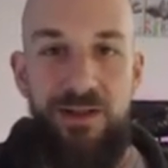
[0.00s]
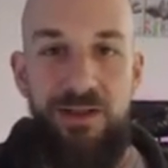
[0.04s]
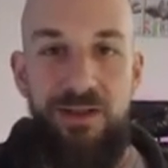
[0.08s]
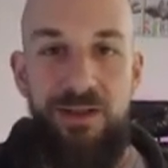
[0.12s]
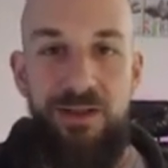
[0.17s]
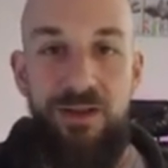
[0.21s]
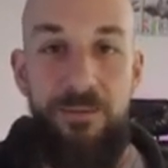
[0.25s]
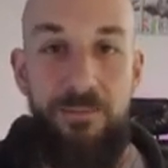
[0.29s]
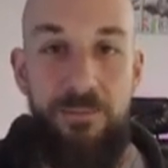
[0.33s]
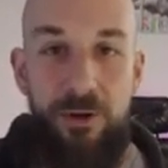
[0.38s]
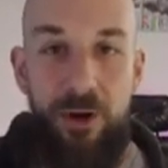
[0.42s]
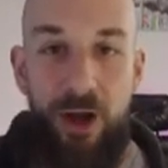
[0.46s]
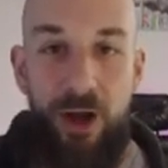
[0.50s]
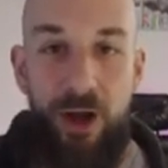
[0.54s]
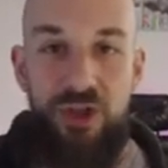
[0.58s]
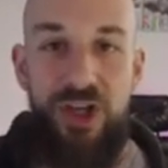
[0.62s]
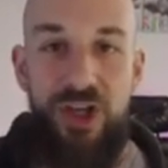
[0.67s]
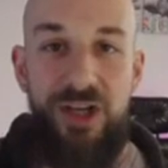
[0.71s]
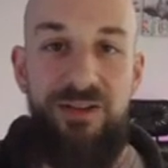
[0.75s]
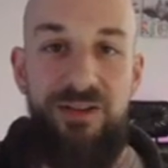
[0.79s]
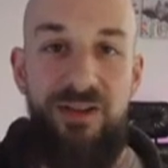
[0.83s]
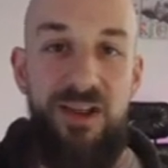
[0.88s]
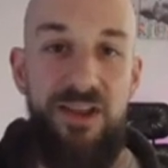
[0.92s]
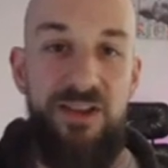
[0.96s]
The
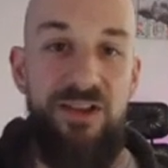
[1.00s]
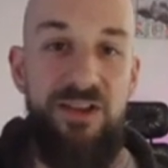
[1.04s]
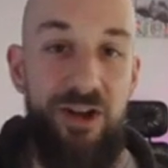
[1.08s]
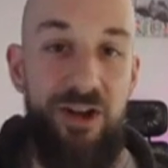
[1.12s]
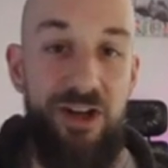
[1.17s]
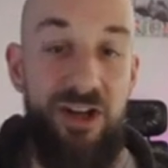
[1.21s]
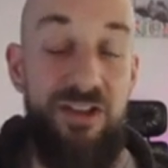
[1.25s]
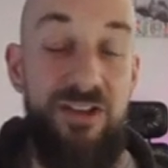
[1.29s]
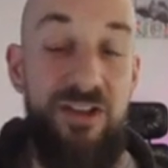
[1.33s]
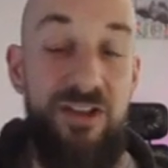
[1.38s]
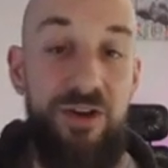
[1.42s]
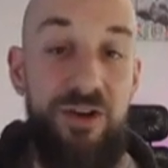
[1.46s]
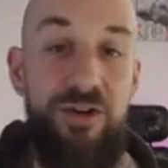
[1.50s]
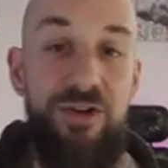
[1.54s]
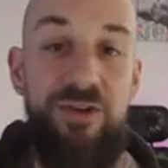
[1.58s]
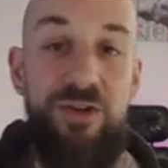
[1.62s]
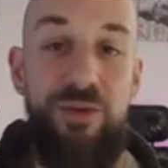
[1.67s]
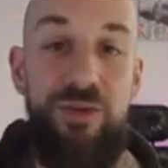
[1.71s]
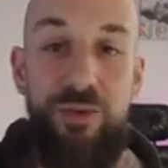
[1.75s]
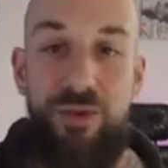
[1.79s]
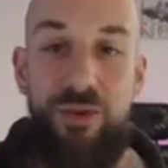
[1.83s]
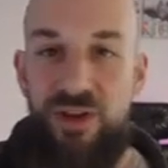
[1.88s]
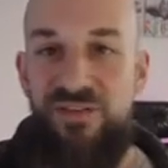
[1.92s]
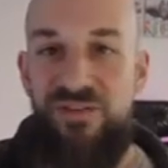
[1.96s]
project list on its own is a
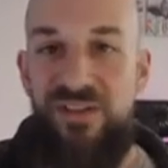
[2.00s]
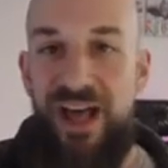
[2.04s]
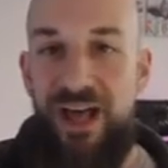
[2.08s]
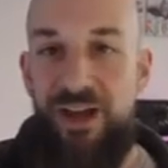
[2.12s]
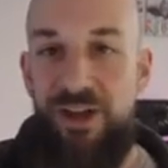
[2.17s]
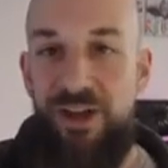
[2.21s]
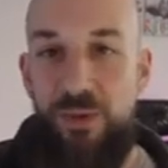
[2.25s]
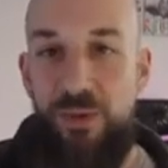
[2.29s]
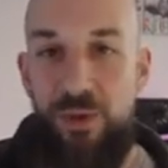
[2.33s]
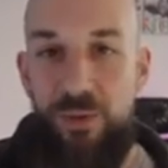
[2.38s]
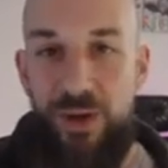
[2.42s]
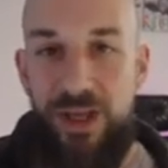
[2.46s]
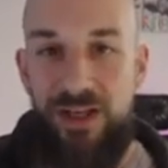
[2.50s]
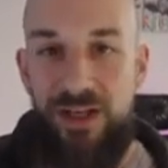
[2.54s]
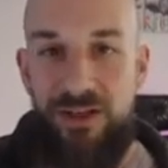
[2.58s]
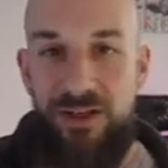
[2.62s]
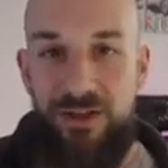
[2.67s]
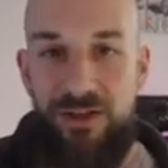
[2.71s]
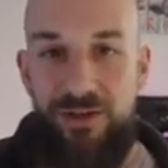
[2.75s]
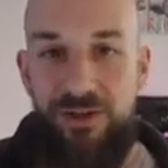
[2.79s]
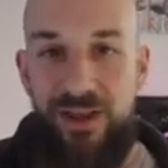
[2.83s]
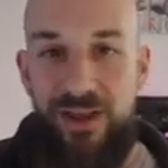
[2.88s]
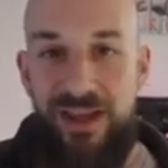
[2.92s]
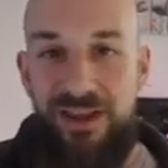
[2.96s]
really valuable way to
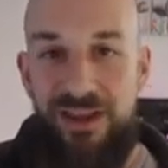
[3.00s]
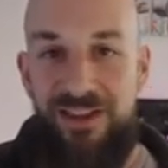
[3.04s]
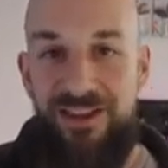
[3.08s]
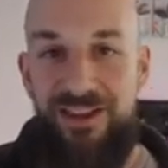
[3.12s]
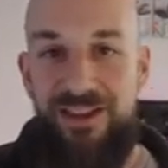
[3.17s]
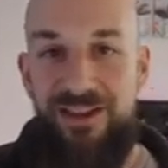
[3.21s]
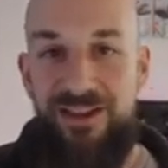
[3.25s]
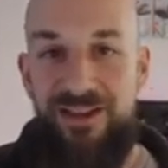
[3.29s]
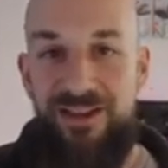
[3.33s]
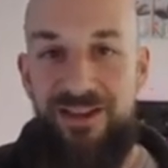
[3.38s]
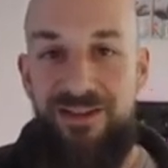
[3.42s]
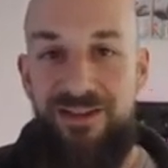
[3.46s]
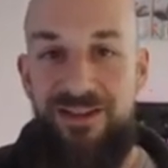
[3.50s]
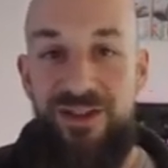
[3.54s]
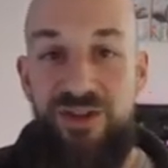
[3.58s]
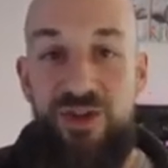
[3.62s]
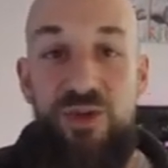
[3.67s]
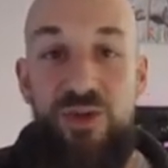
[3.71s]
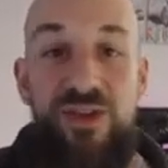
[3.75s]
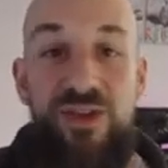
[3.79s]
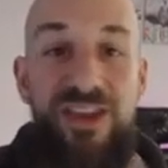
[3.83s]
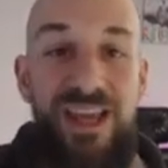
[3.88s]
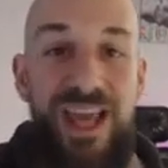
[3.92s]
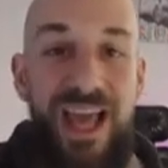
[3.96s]
do this. Did
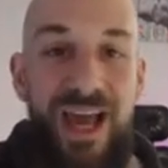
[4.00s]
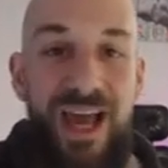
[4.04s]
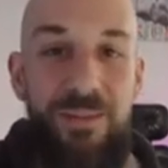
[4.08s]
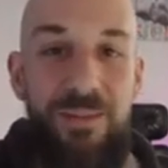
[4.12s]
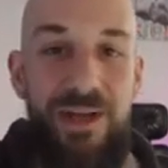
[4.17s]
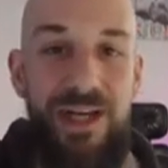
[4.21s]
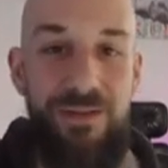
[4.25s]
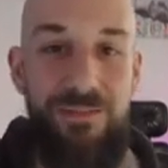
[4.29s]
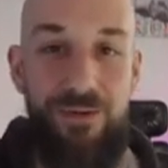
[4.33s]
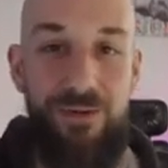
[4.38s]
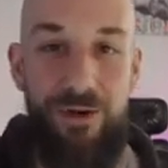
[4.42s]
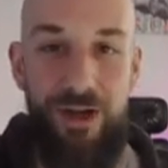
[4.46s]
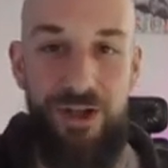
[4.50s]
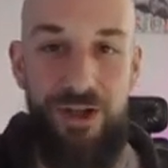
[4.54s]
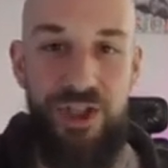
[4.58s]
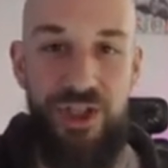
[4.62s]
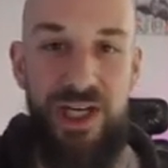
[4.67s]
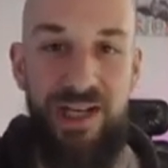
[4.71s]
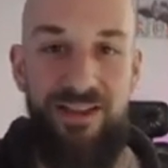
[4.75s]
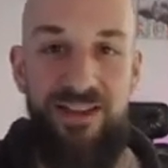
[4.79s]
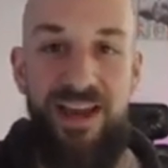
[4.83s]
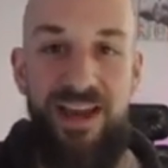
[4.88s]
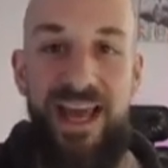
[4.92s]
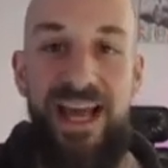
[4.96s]
you see how many
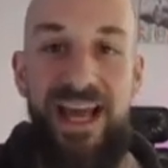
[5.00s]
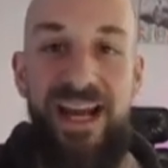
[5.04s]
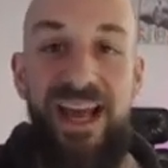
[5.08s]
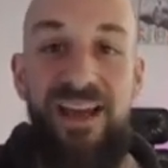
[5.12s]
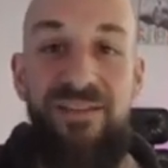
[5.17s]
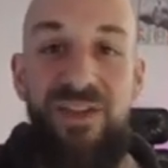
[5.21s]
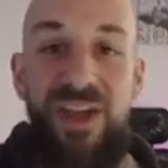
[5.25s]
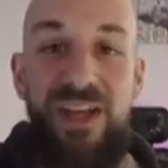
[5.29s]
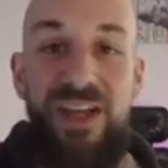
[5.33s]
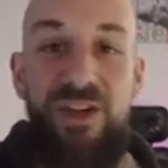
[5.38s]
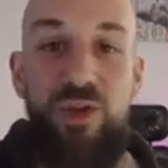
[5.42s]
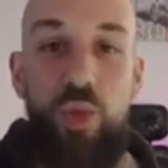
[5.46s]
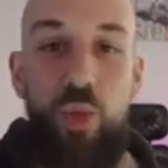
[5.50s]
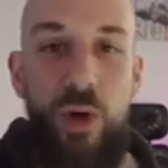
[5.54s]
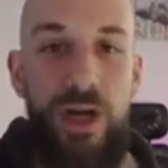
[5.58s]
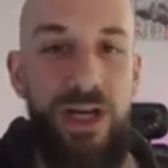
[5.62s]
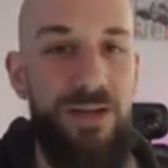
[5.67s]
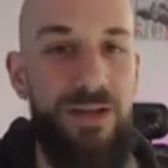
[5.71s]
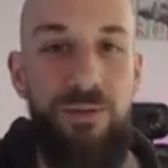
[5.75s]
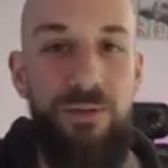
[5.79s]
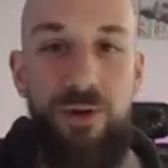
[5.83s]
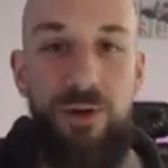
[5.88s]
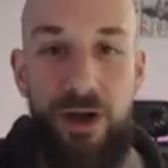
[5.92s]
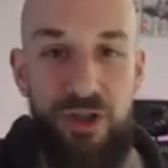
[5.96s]
projects I had? I have like
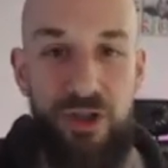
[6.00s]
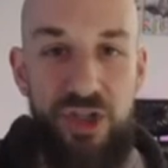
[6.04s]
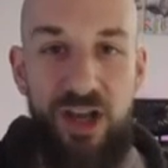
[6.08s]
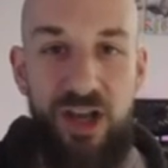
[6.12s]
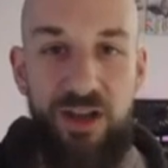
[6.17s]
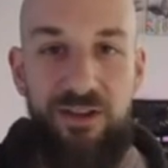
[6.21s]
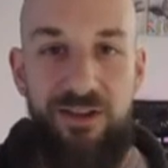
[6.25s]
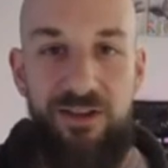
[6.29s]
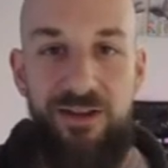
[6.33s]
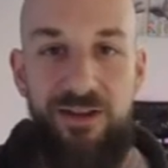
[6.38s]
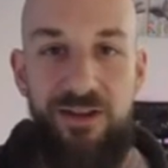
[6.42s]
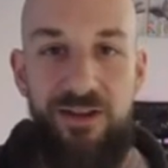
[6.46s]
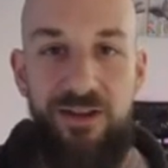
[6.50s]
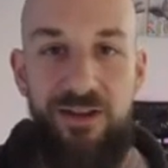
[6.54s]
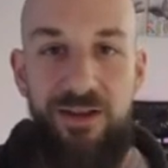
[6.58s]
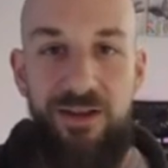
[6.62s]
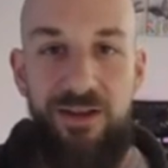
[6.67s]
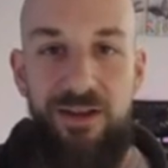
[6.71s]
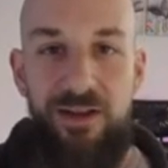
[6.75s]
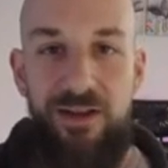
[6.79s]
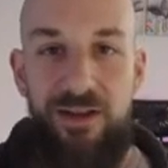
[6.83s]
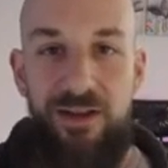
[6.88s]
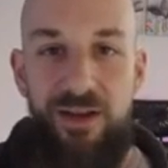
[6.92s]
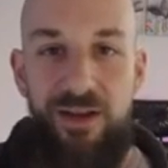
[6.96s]
20 projects.
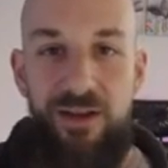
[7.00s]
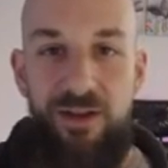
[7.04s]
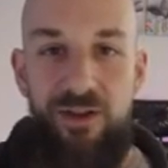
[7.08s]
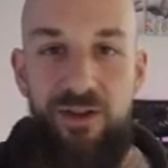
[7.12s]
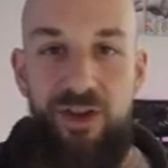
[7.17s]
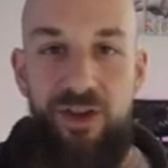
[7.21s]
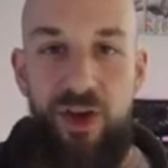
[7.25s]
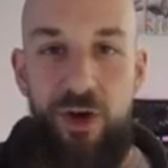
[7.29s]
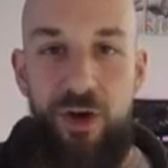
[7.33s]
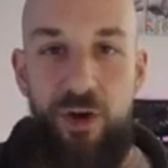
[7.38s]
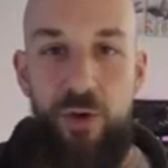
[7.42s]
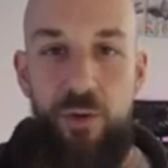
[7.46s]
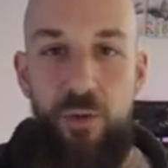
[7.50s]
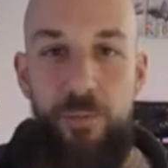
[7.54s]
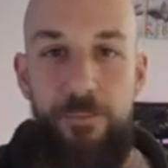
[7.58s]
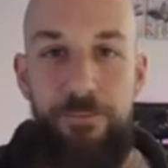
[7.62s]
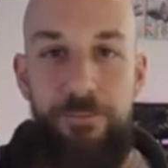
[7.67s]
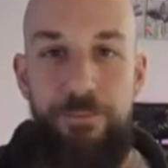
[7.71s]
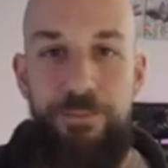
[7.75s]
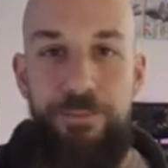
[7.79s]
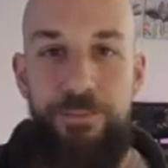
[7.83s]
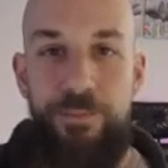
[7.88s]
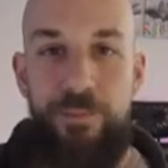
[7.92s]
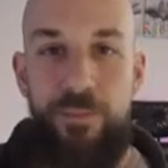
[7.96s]
So,
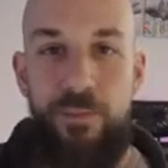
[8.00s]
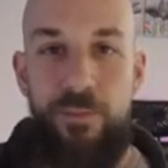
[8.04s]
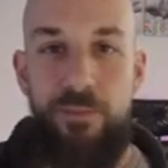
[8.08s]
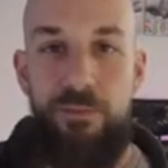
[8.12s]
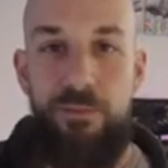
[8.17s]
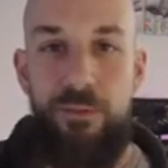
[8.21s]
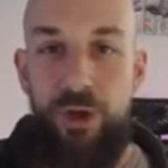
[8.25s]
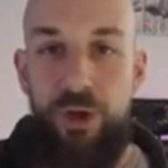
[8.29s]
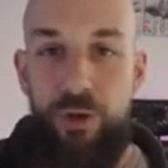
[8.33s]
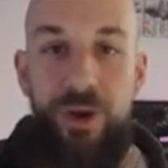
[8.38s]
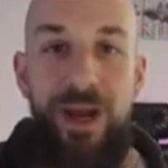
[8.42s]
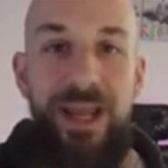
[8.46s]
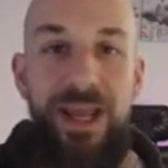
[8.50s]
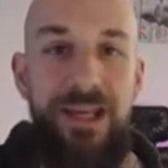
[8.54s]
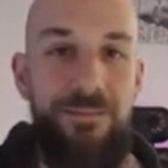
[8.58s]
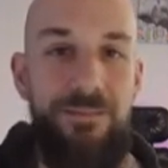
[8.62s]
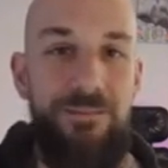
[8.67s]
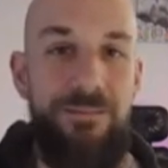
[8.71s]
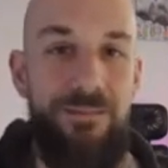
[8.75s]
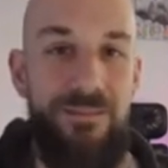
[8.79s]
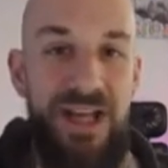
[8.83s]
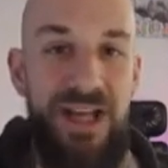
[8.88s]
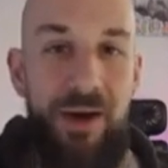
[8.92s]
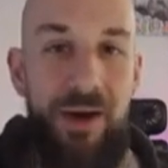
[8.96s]
great.
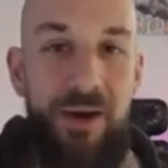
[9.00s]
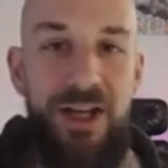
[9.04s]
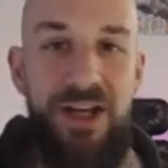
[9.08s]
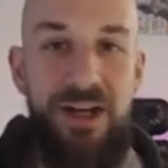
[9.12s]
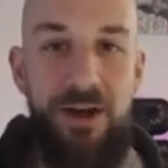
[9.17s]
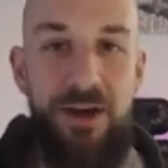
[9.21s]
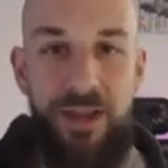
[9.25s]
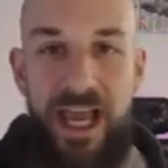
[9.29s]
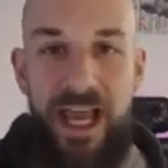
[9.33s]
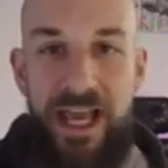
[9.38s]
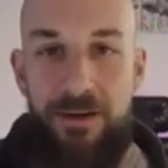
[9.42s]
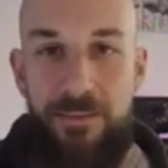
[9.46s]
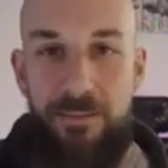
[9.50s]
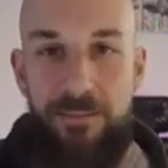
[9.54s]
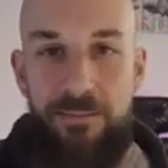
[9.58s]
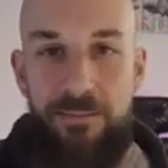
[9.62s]
Now I know that.